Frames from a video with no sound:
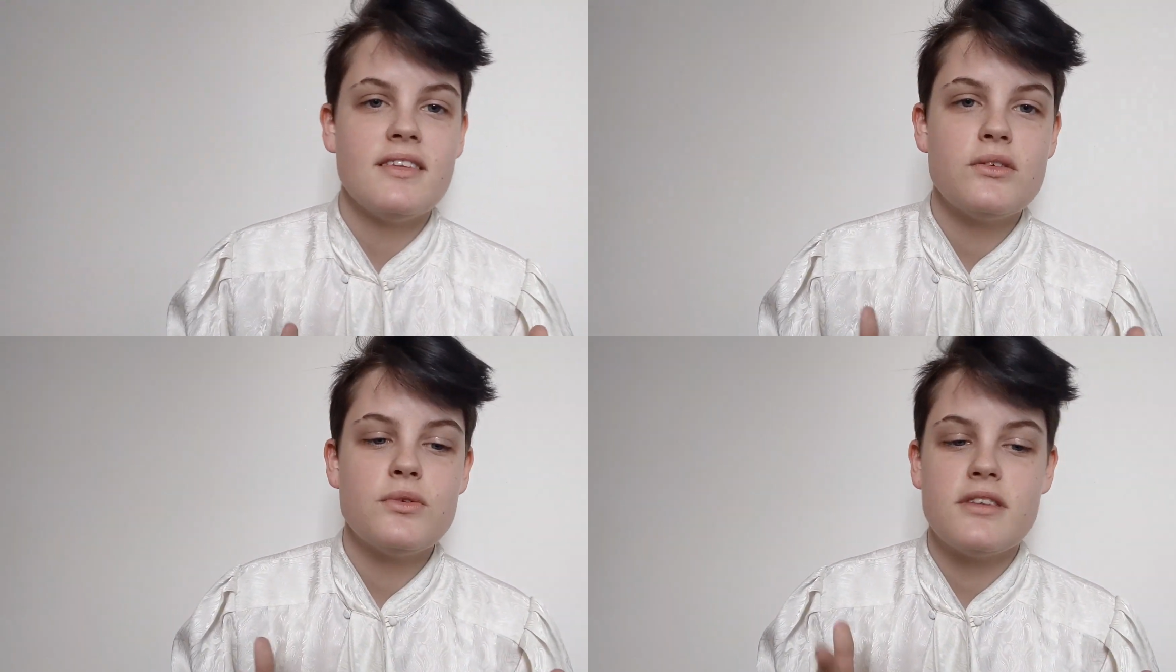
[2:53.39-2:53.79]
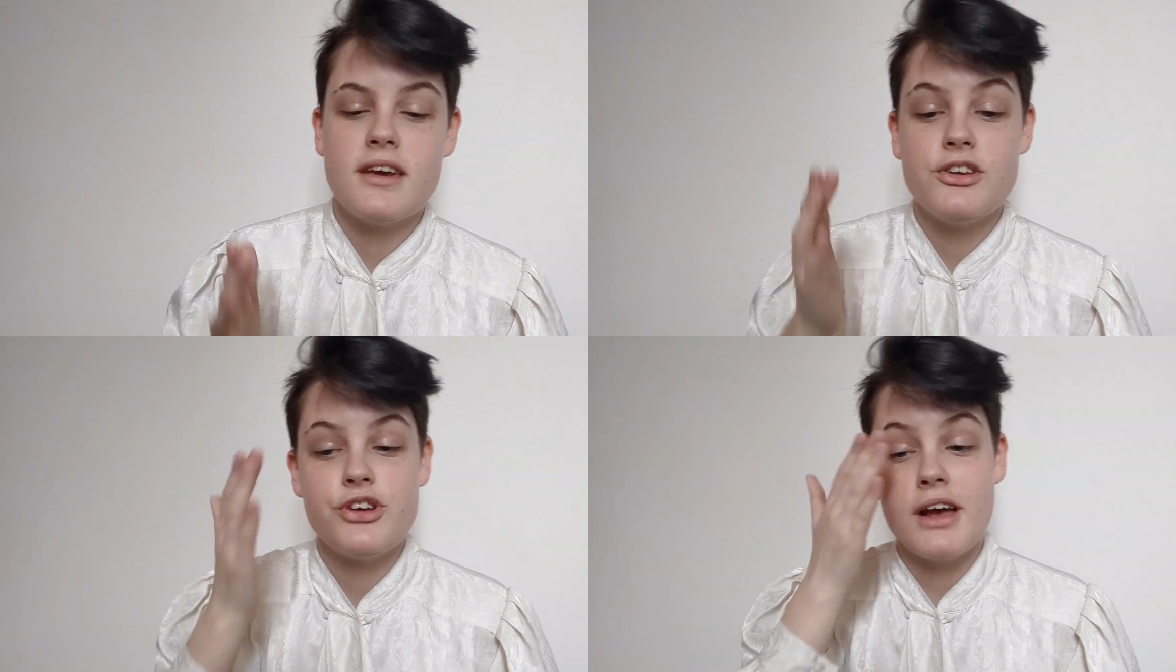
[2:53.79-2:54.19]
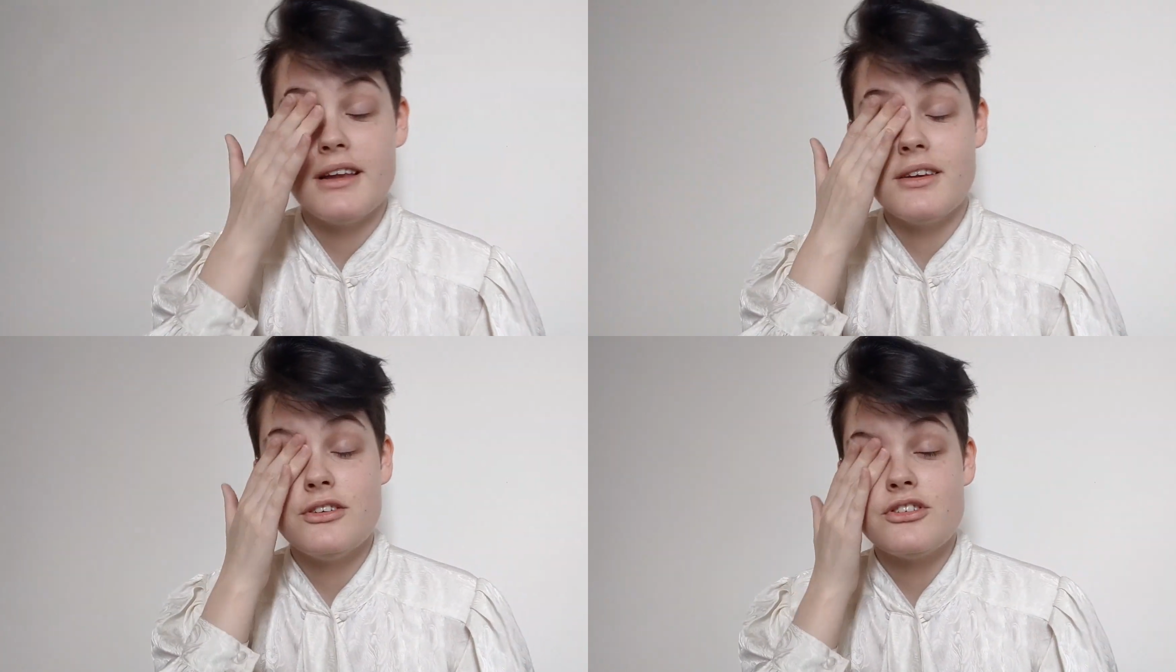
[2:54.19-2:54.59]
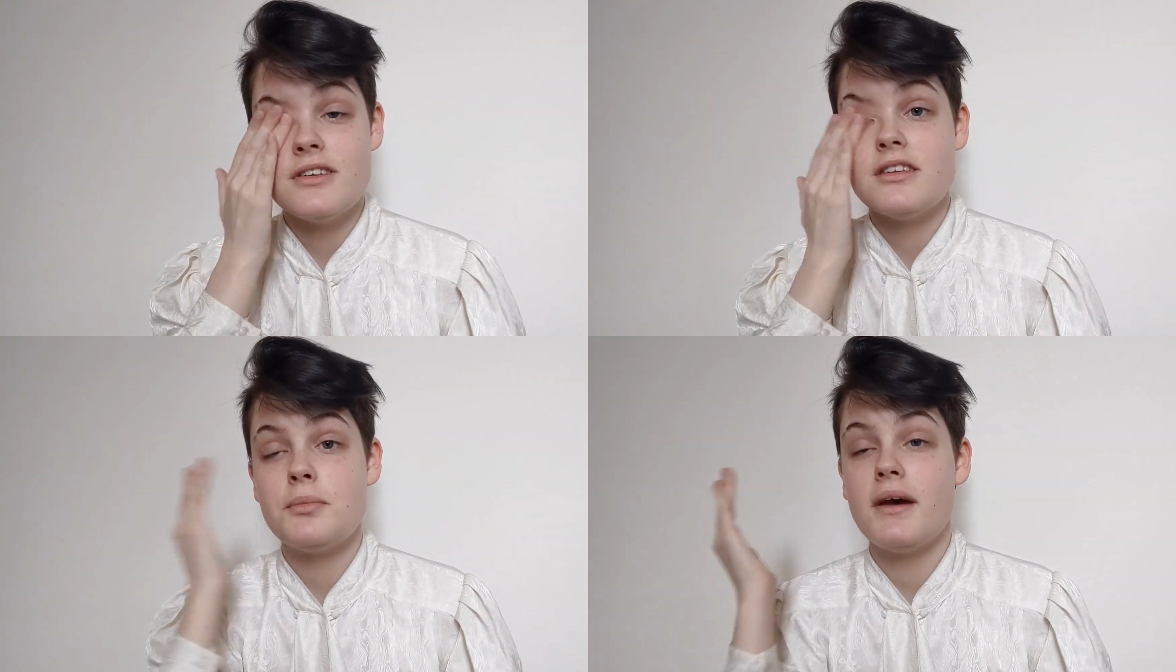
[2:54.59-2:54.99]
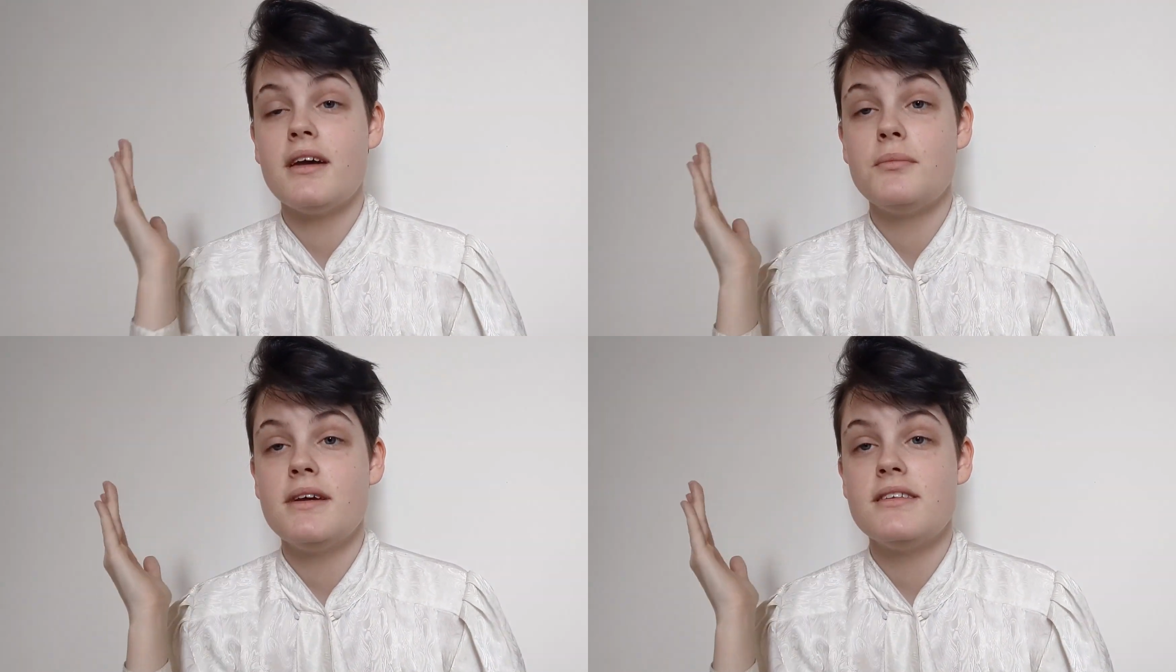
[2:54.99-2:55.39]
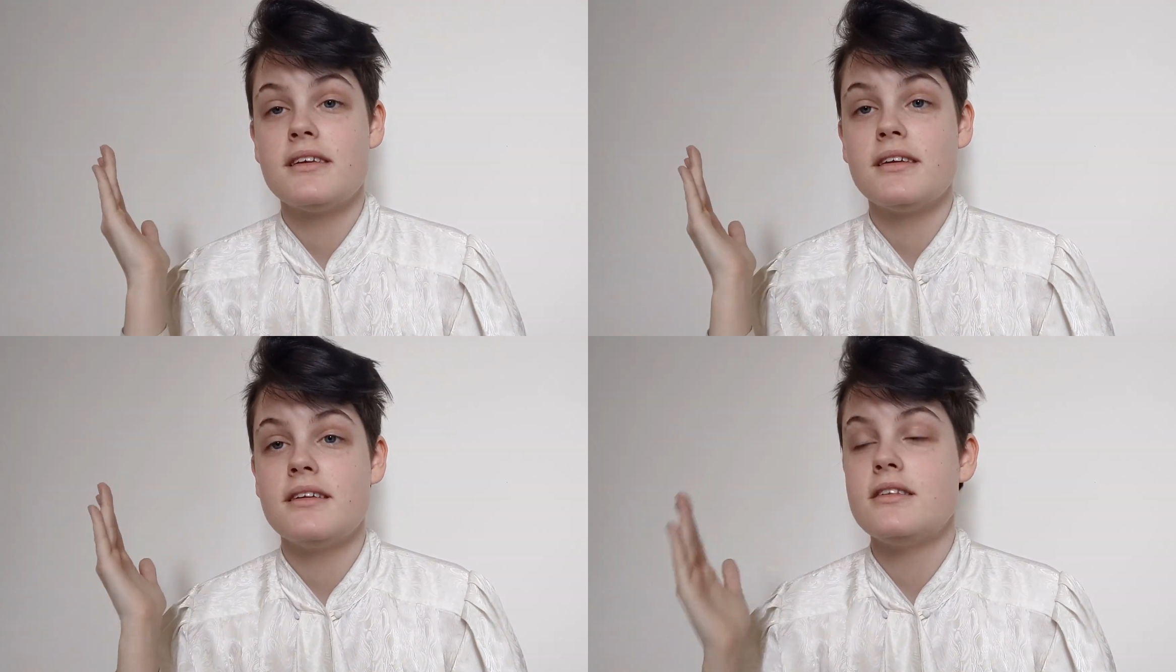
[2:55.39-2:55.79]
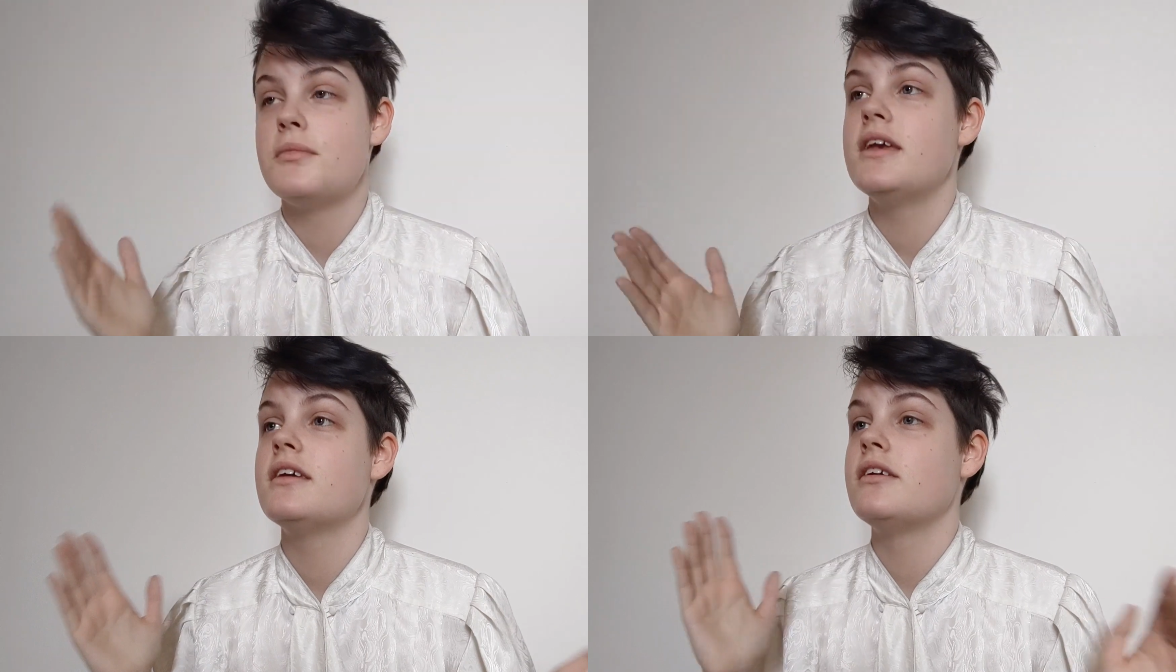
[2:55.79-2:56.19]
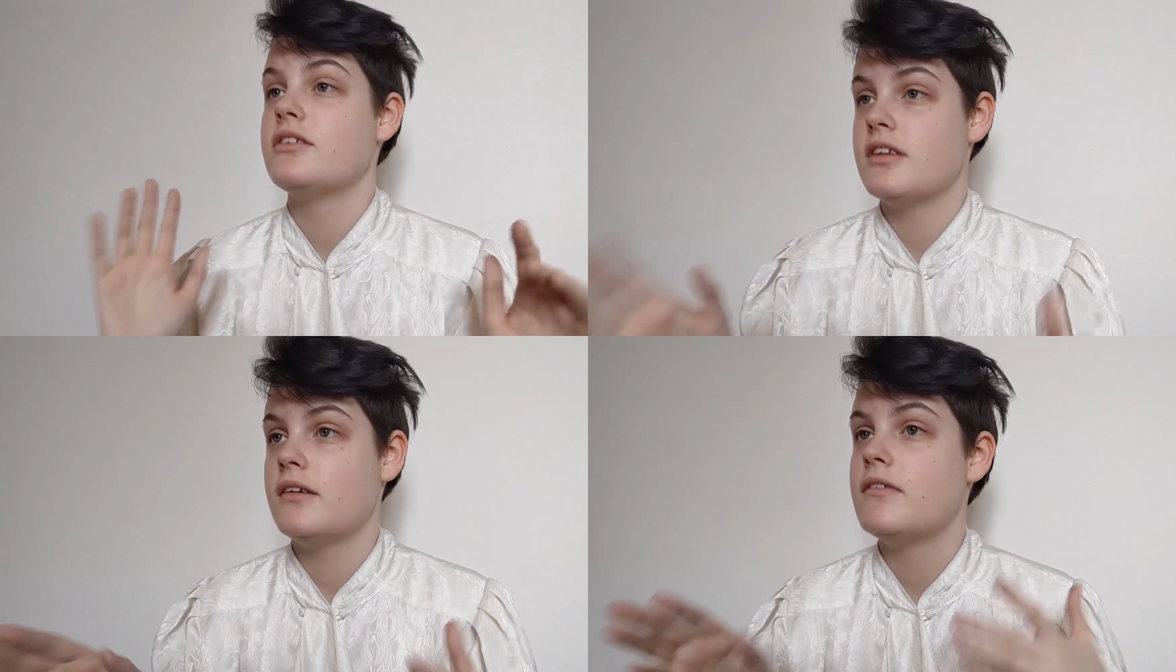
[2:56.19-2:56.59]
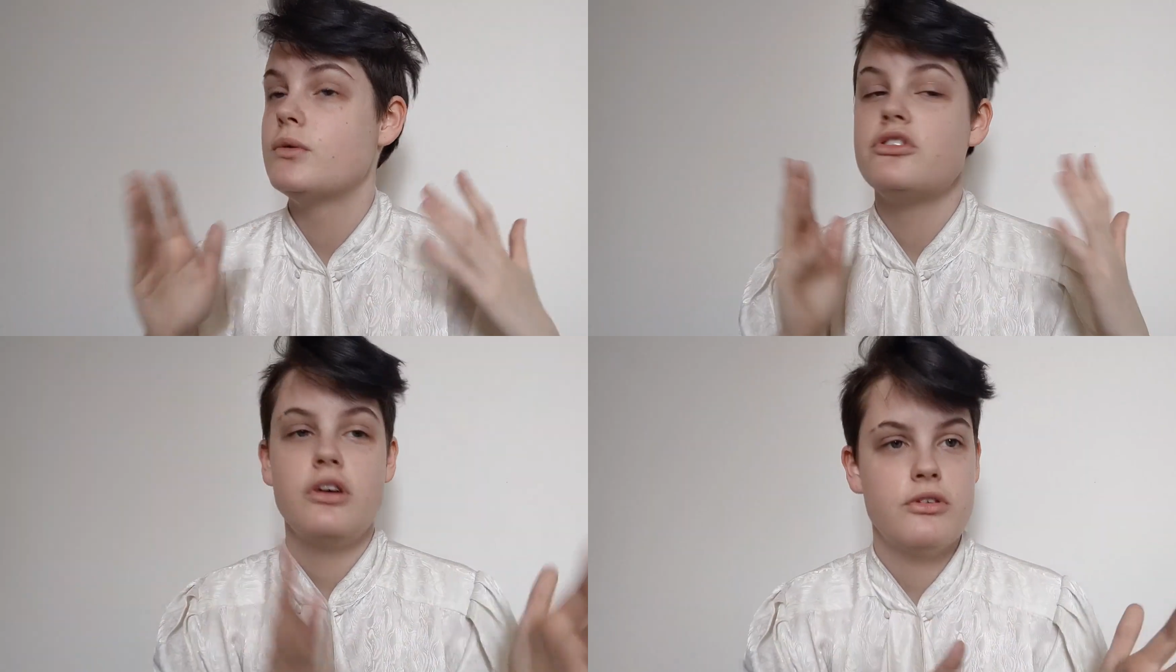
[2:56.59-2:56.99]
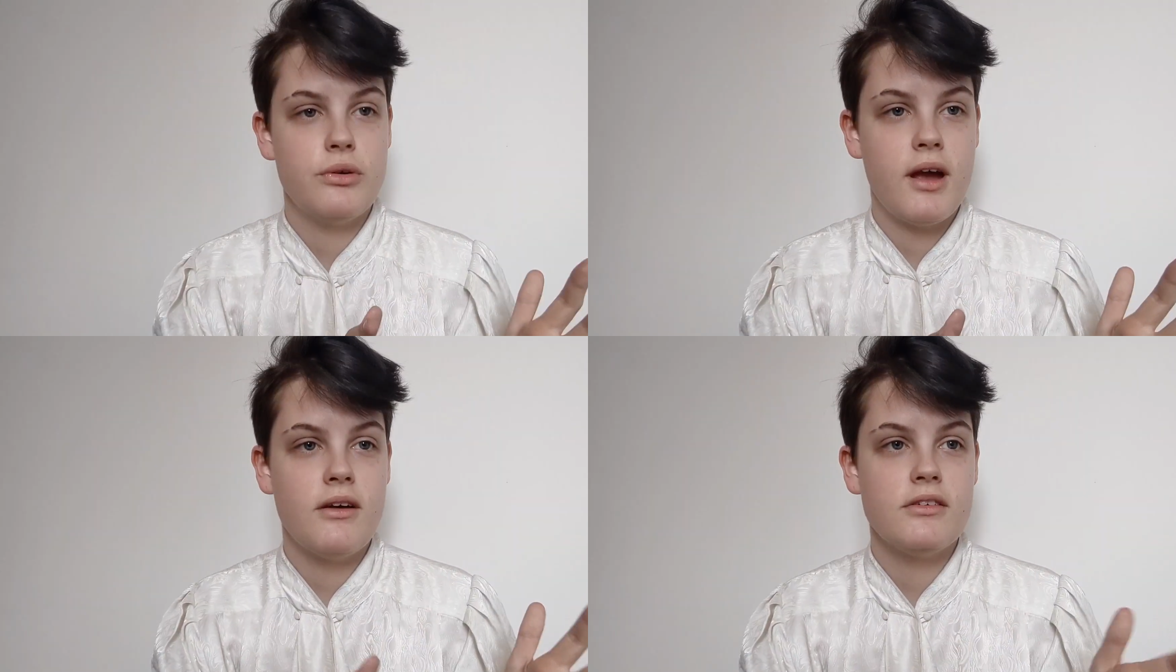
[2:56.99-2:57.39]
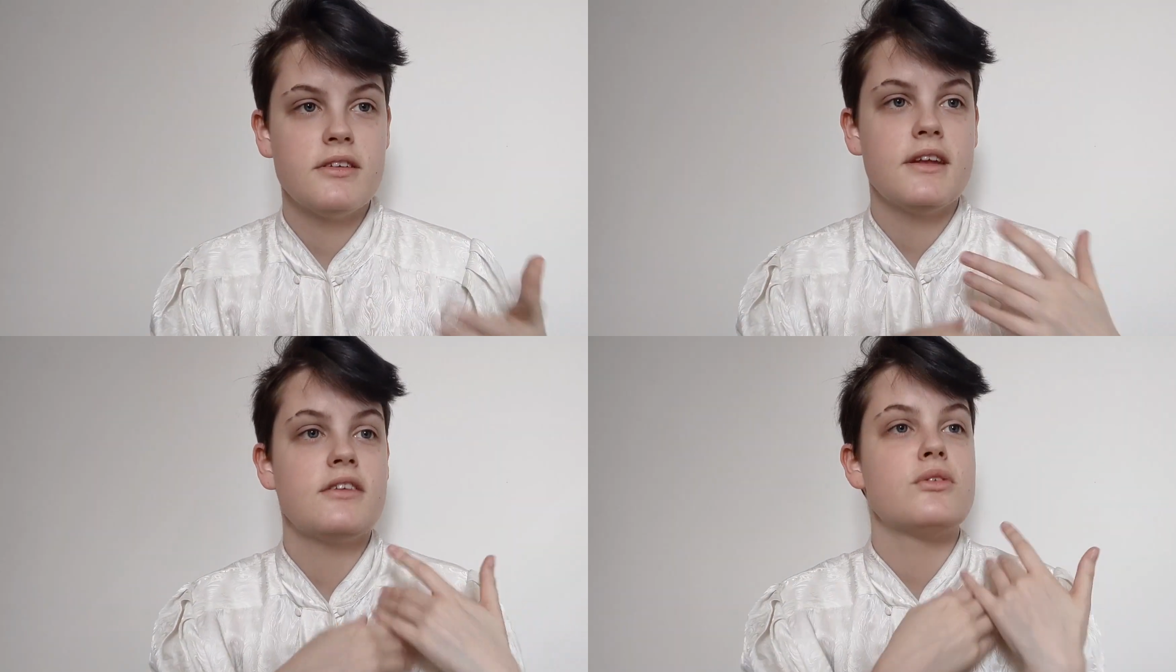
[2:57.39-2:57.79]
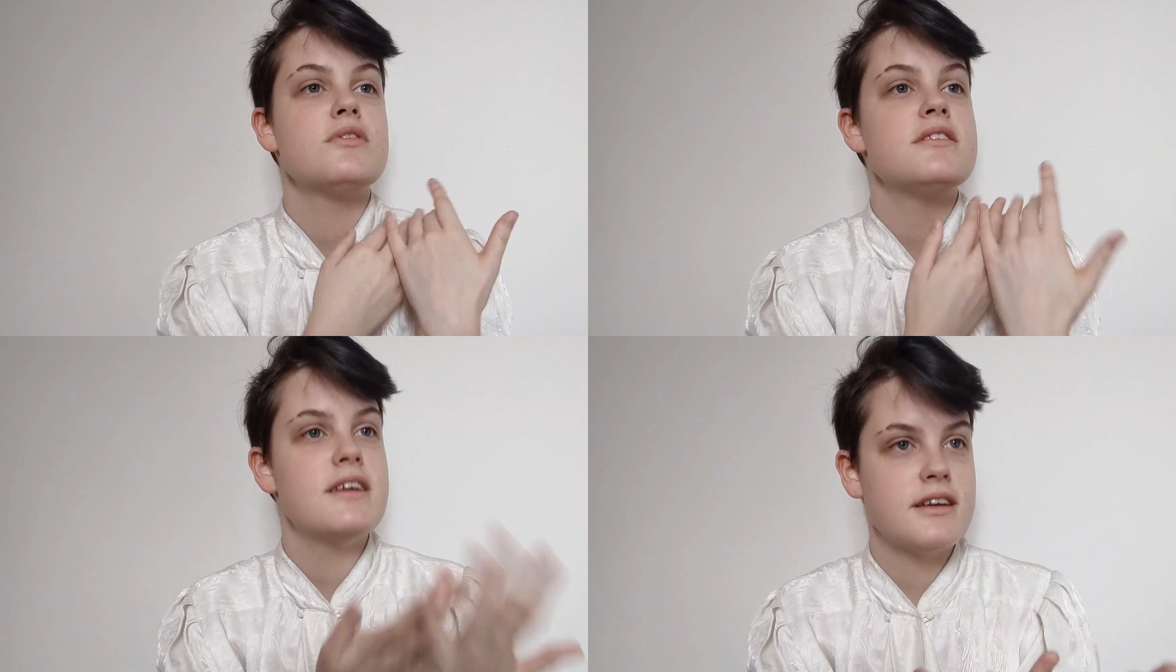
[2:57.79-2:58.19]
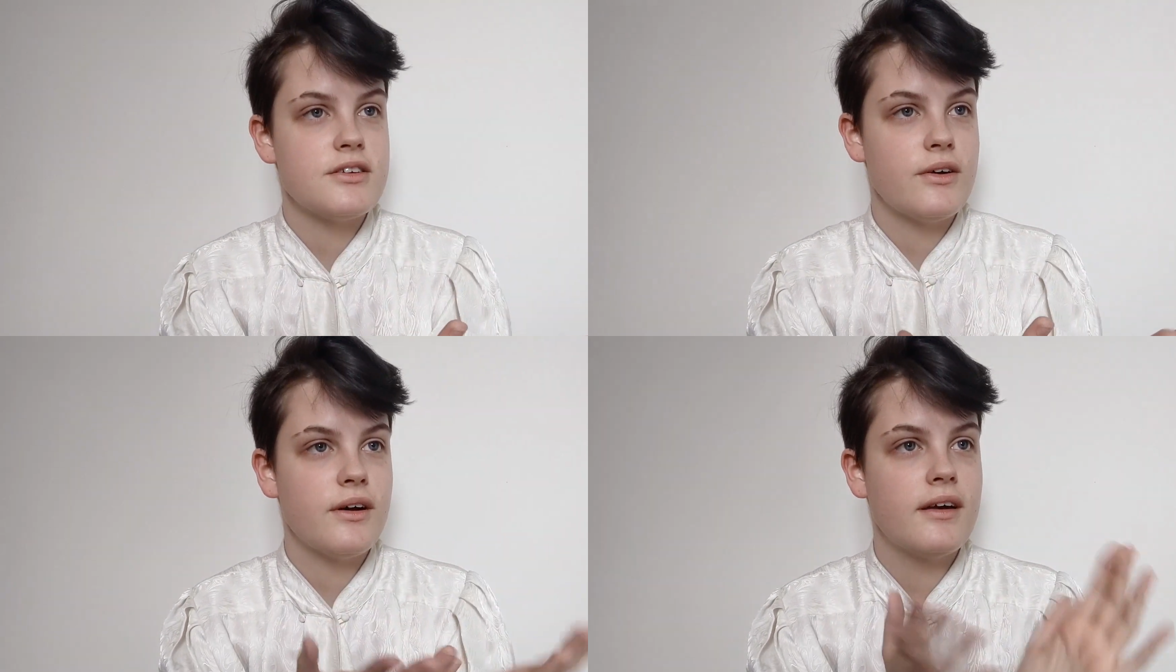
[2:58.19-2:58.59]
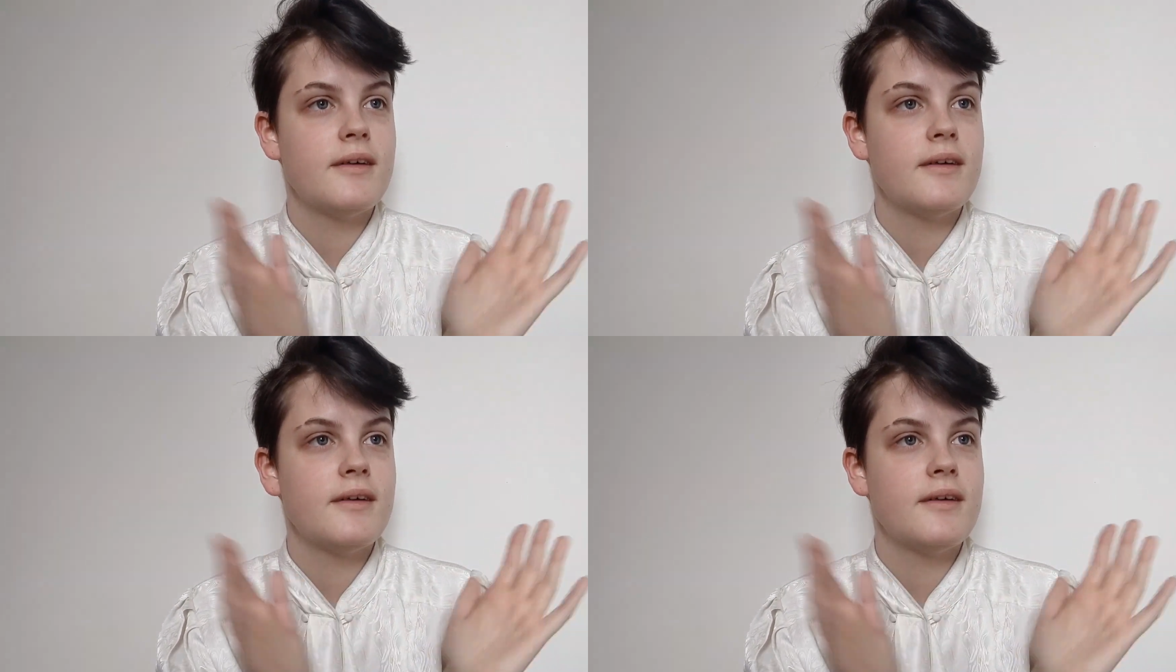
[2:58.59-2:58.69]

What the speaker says: this was a challenge inspired basically to make yourself into a JoJo character that is on TikTok.